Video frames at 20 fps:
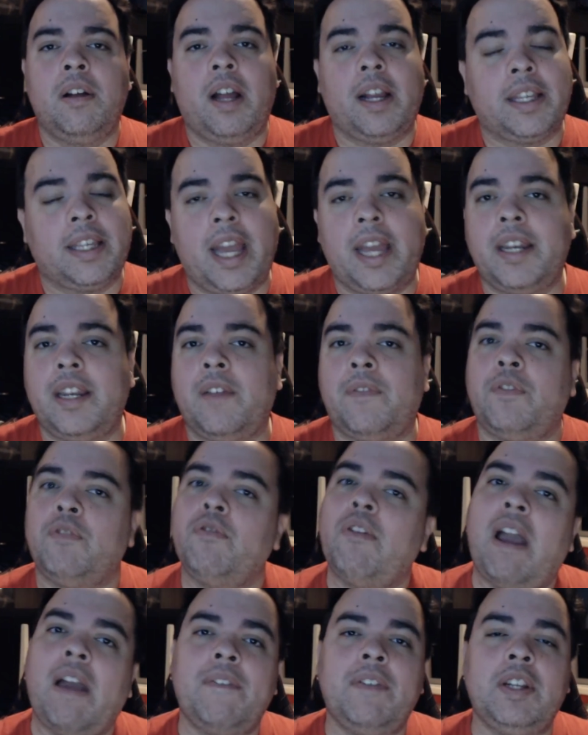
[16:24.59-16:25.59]
Again, if
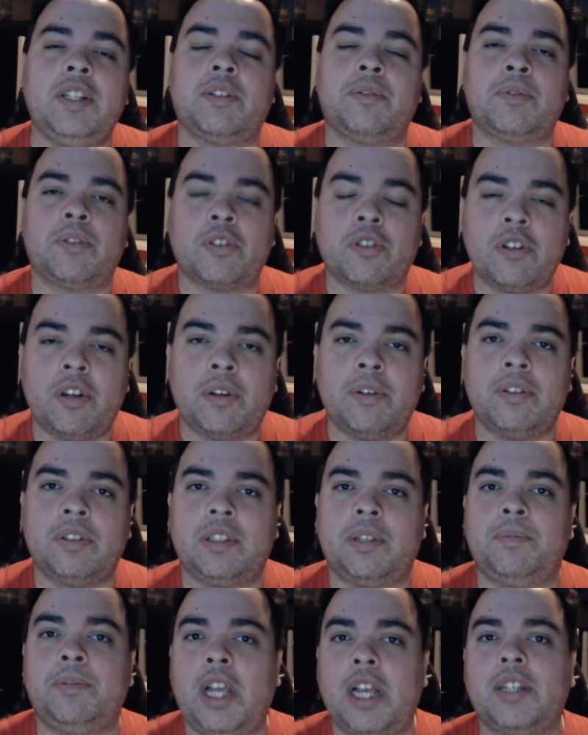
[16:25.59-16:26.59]
you have any
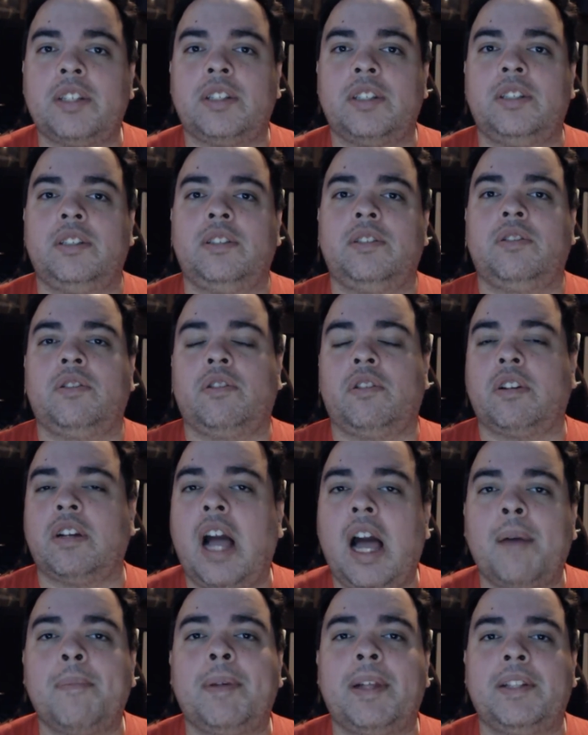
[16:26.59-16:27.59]
suggestions or
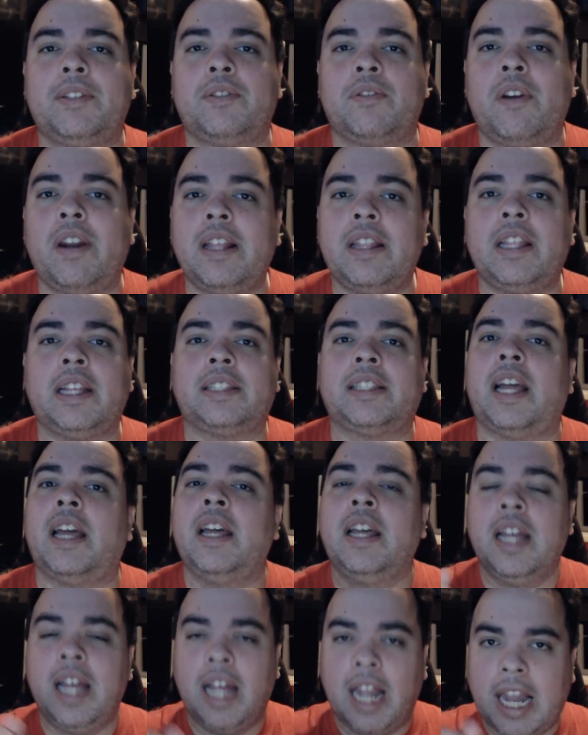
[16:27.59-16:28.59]
comments or anything like
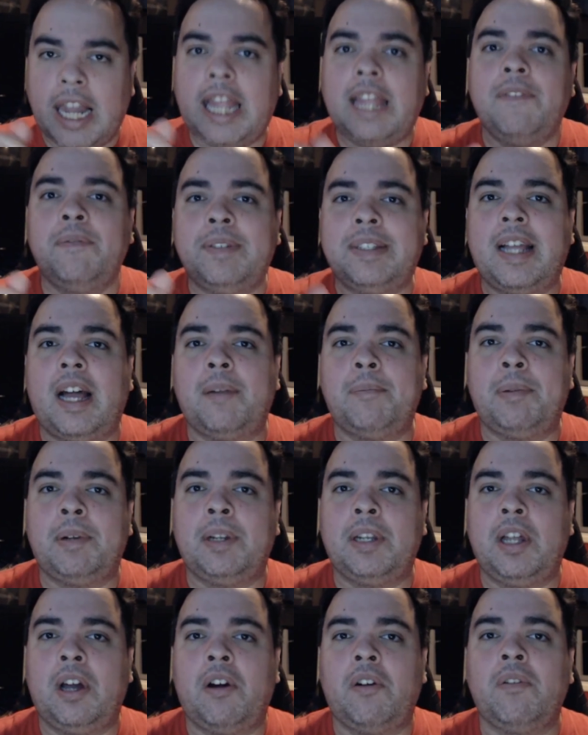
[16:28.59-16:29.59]
that, leave them down
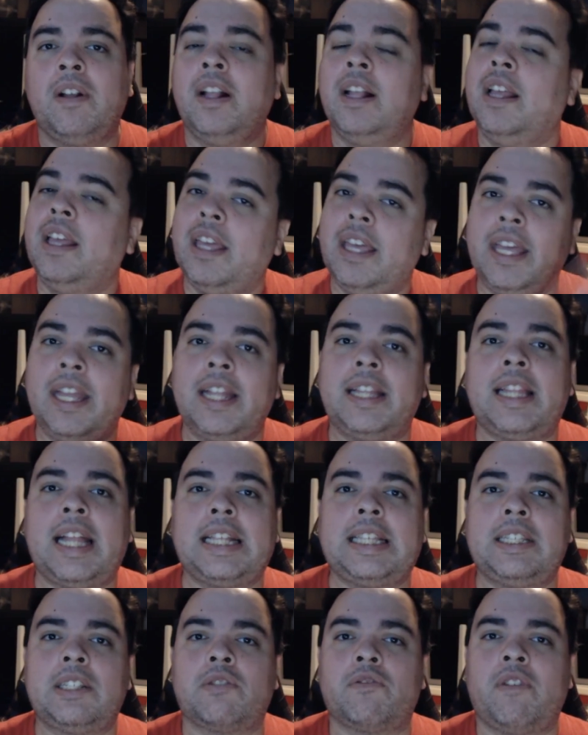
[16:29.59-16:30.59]
below. Hit
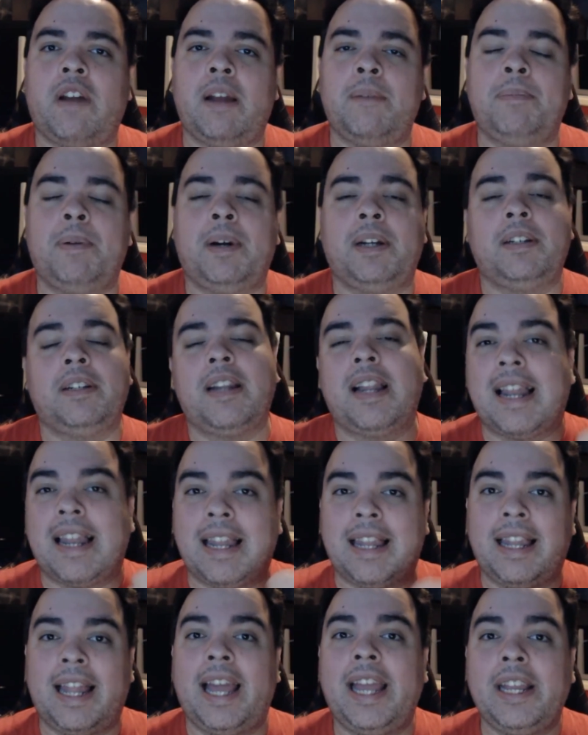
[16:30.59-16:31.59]
that subscribe button,
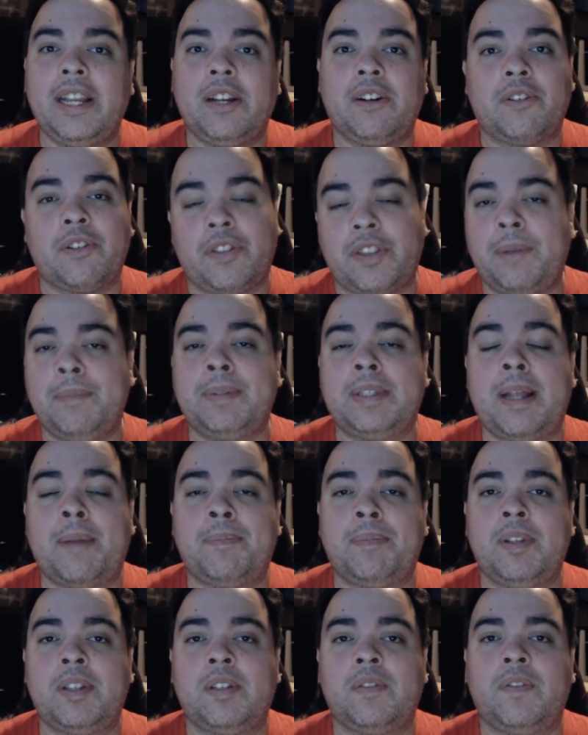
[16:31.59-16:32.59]
like or thumbs
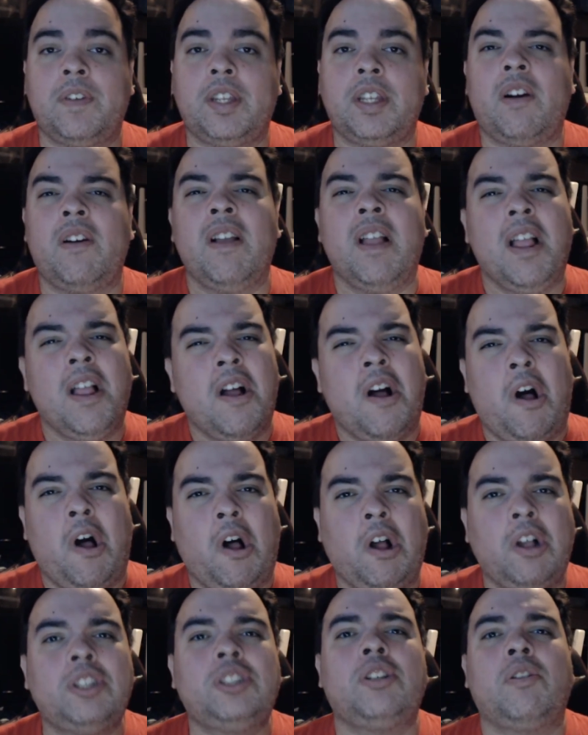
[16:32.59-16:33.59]
up this video.
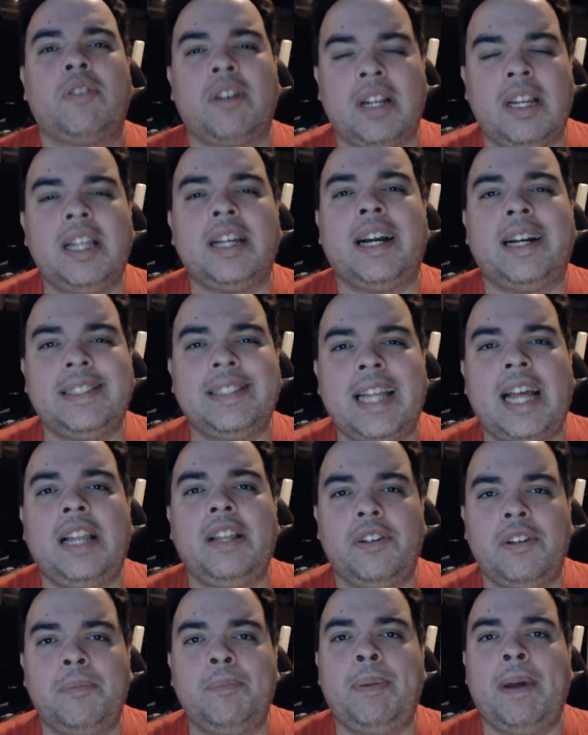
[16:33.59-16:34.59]
Also, click on that
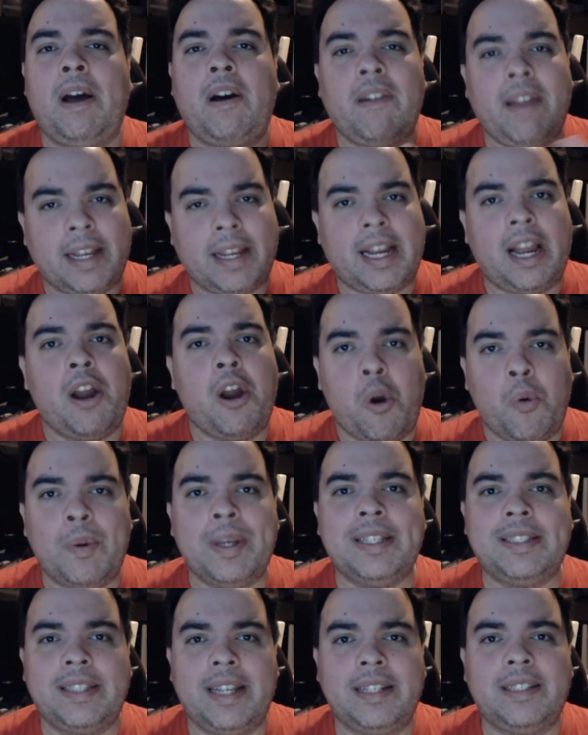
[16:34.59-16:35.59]
little bell like I
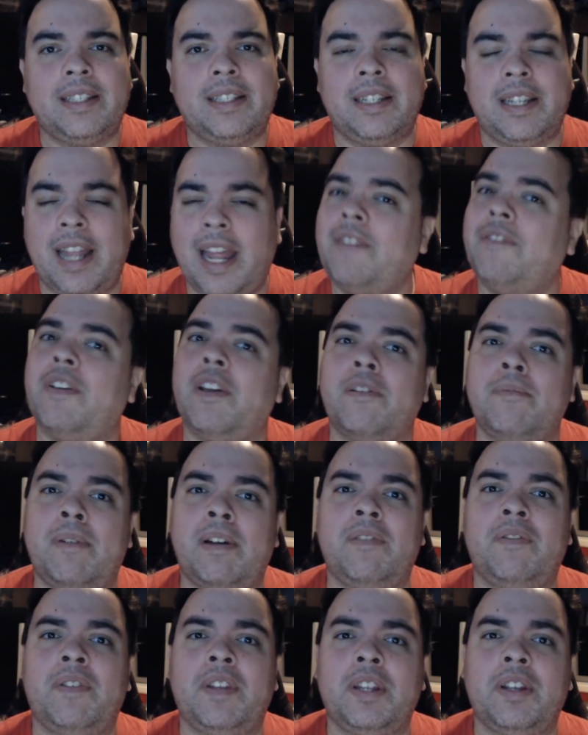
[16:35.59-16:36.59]
always say to every of
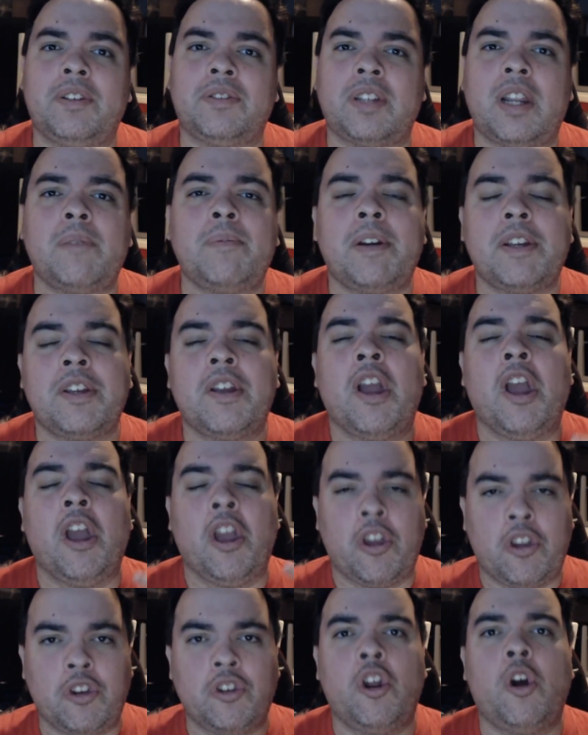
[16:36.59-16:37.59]
my videos, so that way
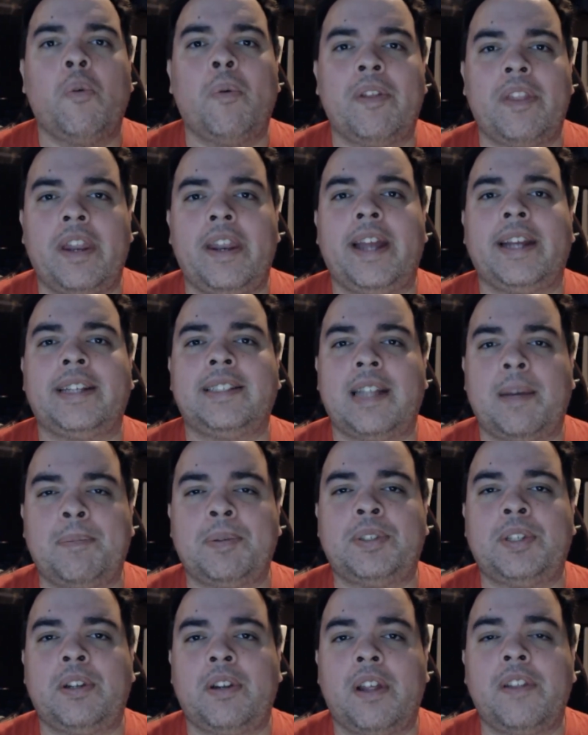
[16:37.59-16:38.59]
you know when the next
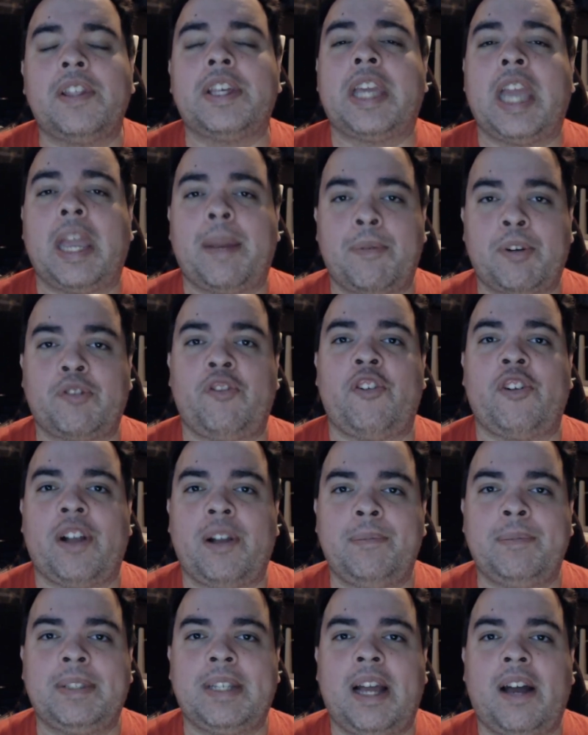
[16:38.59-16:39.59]
episode of the Gamers World
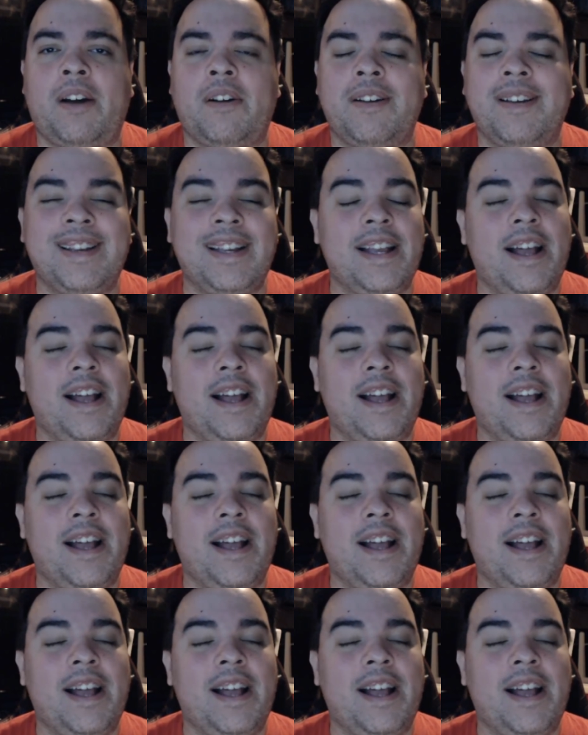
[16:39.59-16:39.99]
comes out.